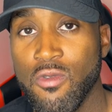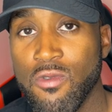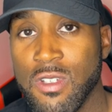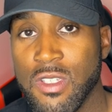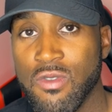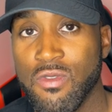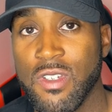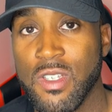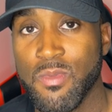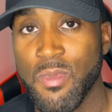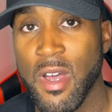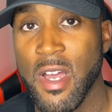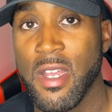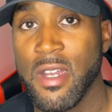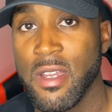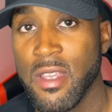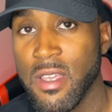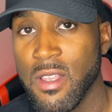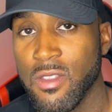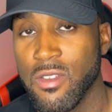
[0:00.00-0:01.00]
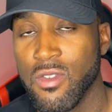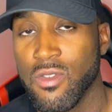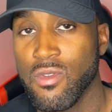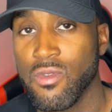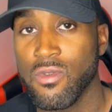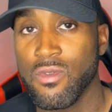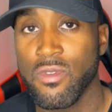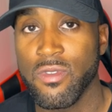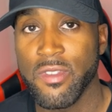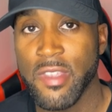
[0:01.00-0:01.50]
was responding
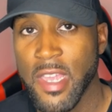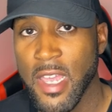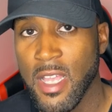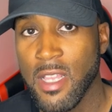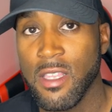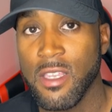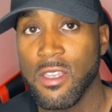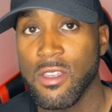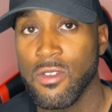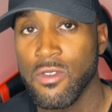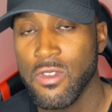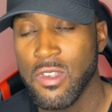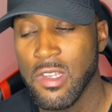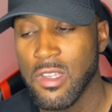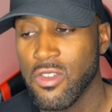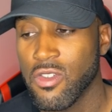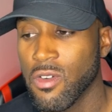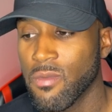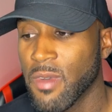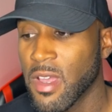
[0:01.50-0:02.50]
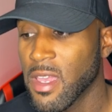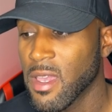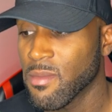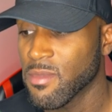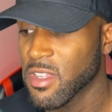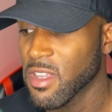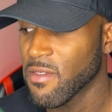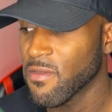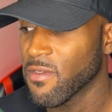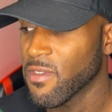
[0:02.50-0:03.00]
to daily usage on my
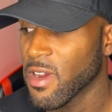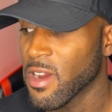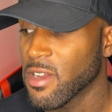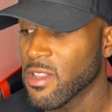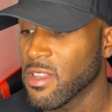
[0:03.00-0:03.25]
Amazon Fire